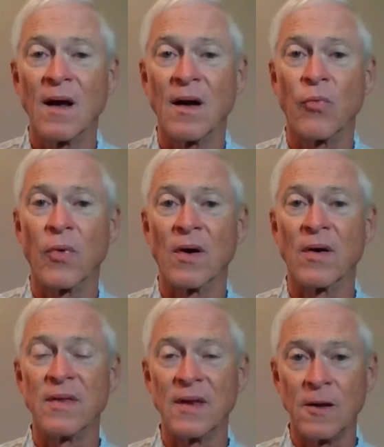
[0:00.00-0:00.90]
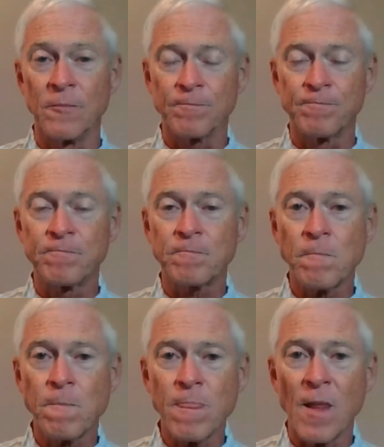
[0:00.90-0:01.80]
where the
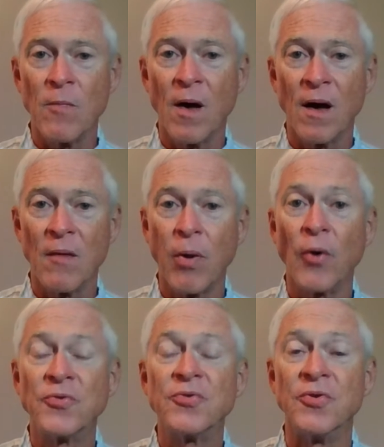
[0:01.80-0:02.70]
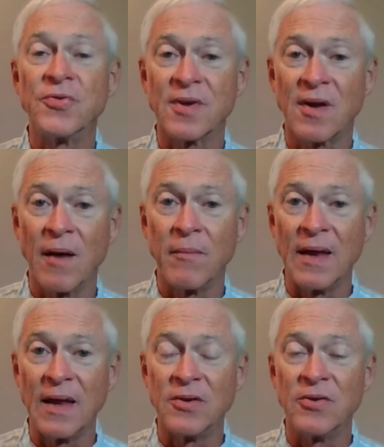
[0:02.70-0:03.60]
boats used to come
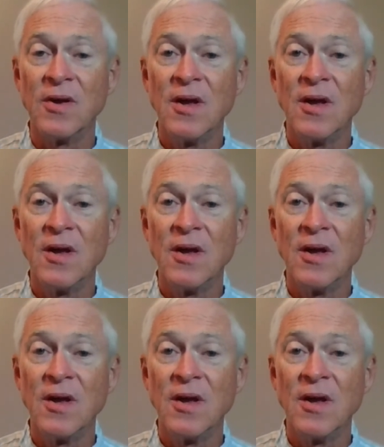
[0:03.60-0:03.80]
in